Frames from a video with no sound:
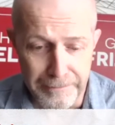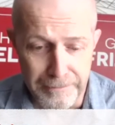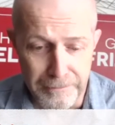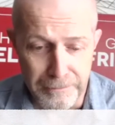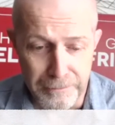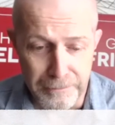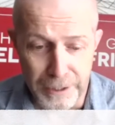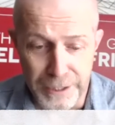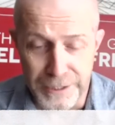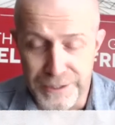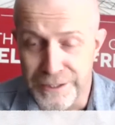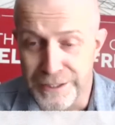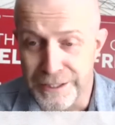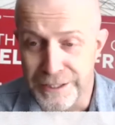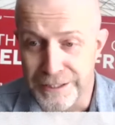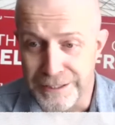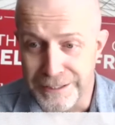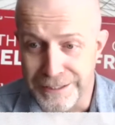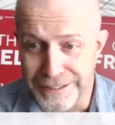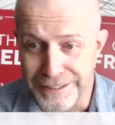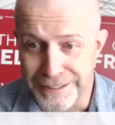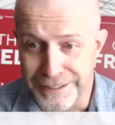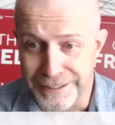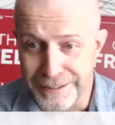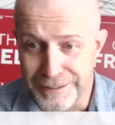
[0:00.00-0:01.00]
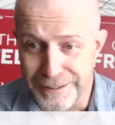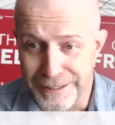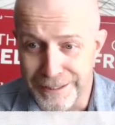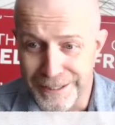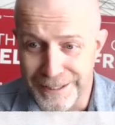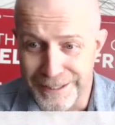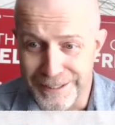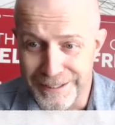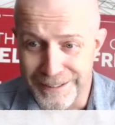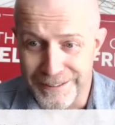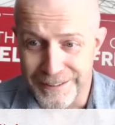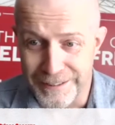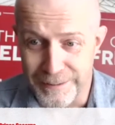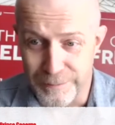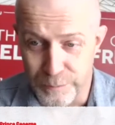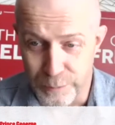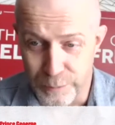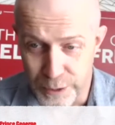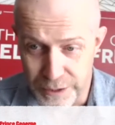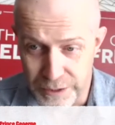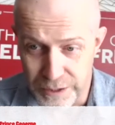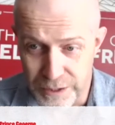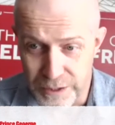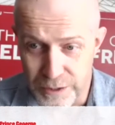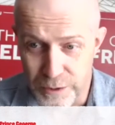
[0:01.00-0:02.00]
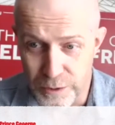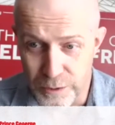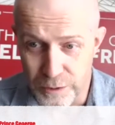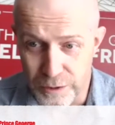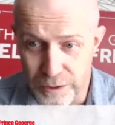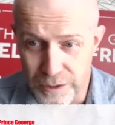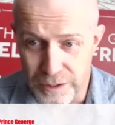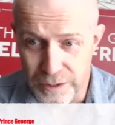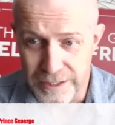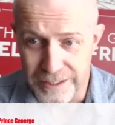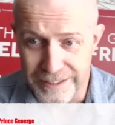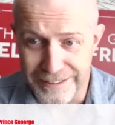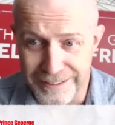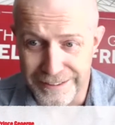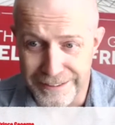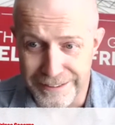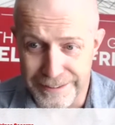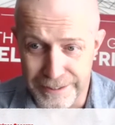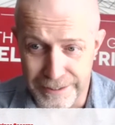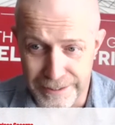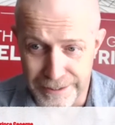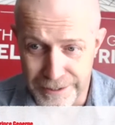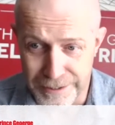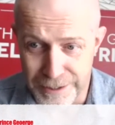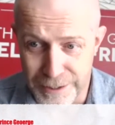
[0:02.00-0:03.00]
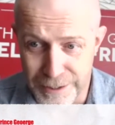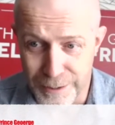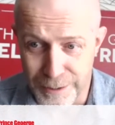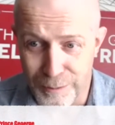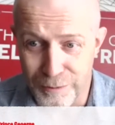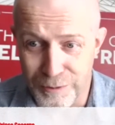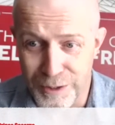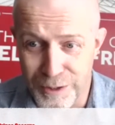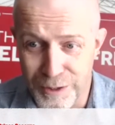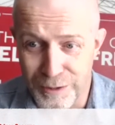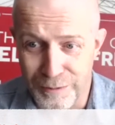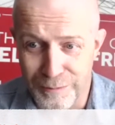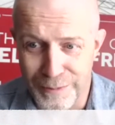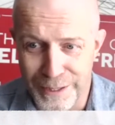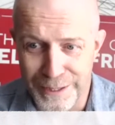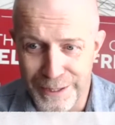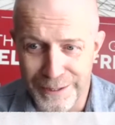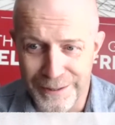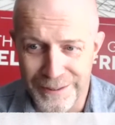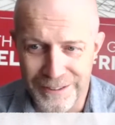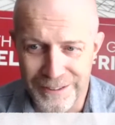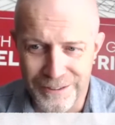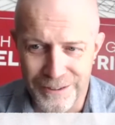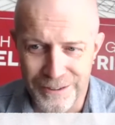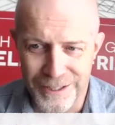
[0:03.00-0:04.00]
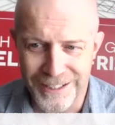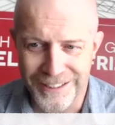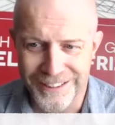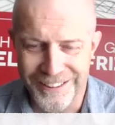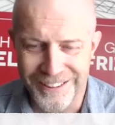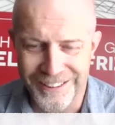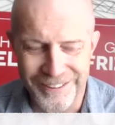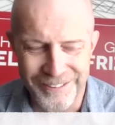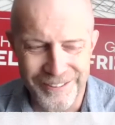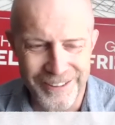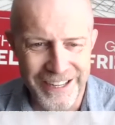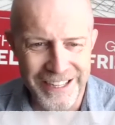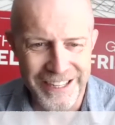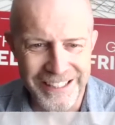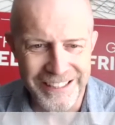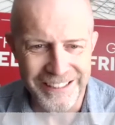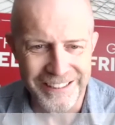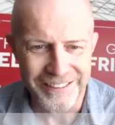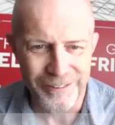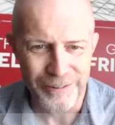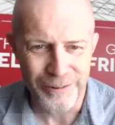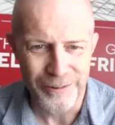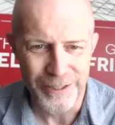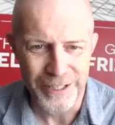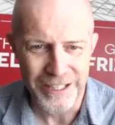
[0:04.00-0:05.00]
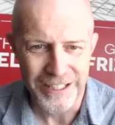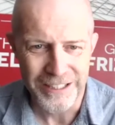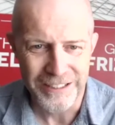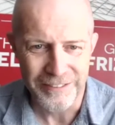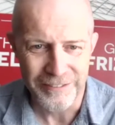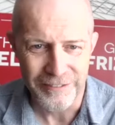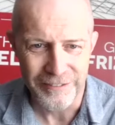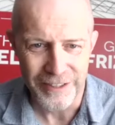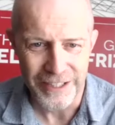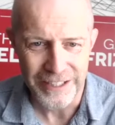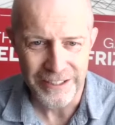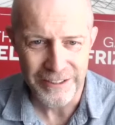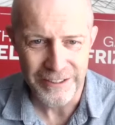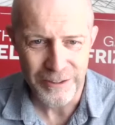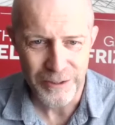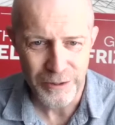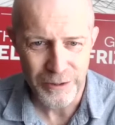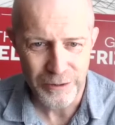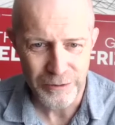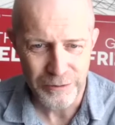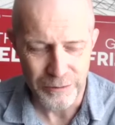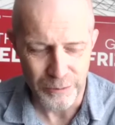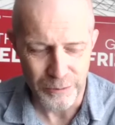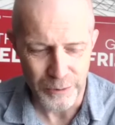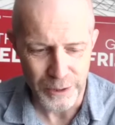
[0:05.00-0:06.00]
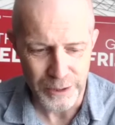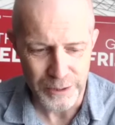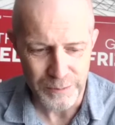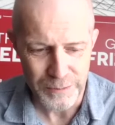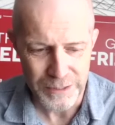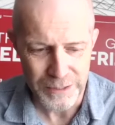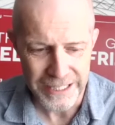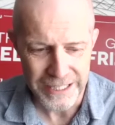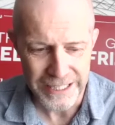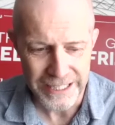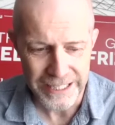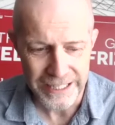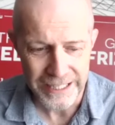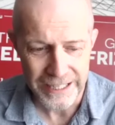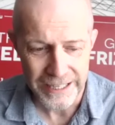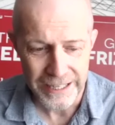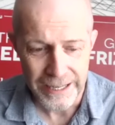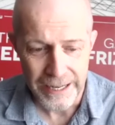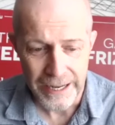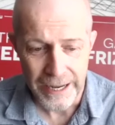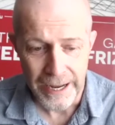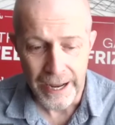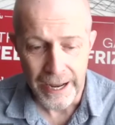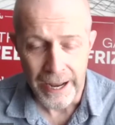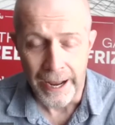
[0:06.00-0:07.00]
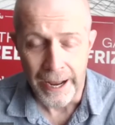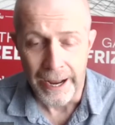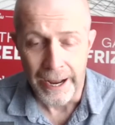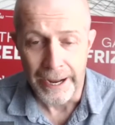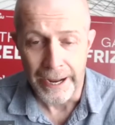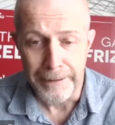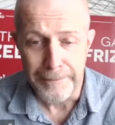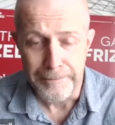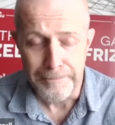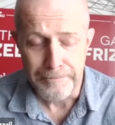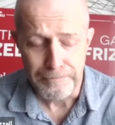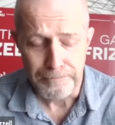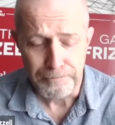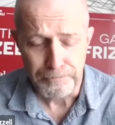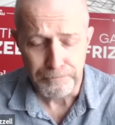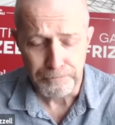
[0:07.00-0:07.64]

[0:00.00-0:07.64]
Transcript: resident in Prince George, and some of you I've met on the trail already in Quesnel and Vanderhoof, Williams Lake. My